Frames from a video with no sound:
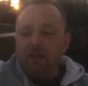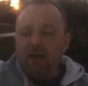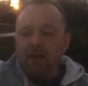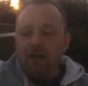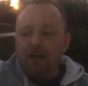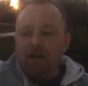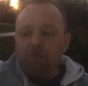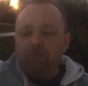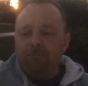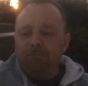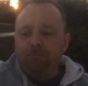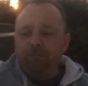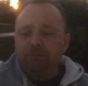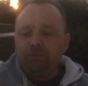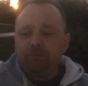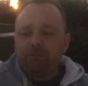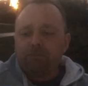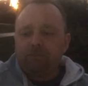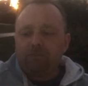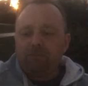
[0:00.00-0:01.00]

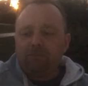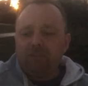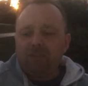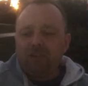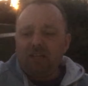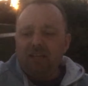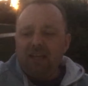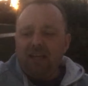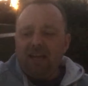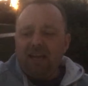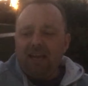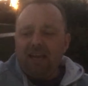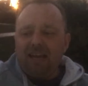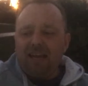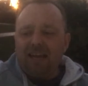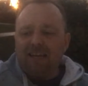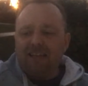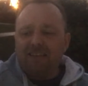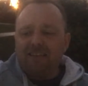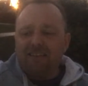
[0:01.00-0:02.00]

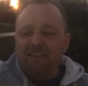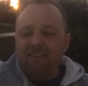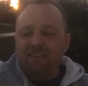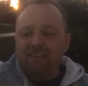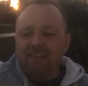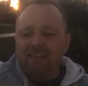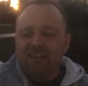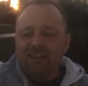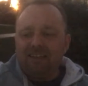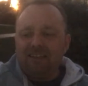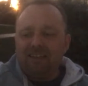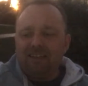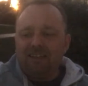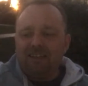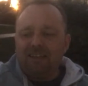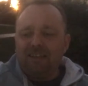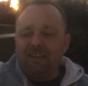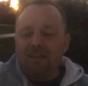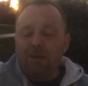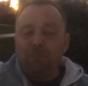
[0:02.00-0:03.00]
And
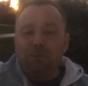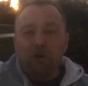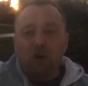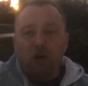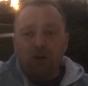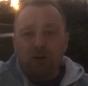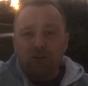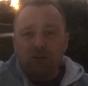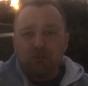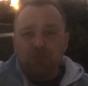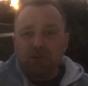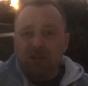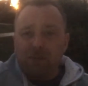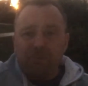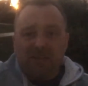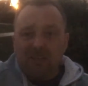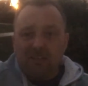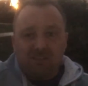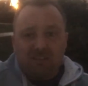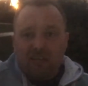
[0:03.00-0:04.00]
I'll be honest with you. I
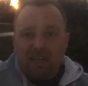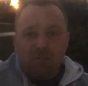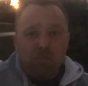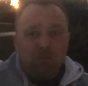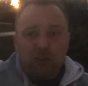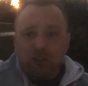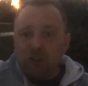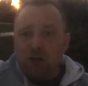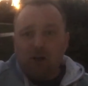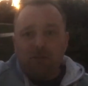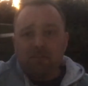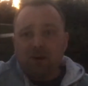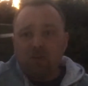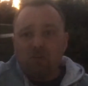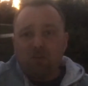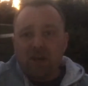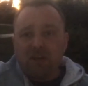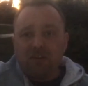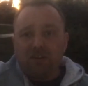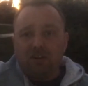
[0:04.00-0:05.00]
mean, this game was not on my
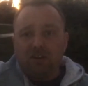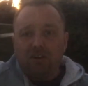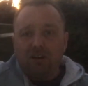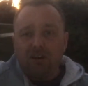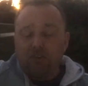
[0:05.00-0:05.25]
radar.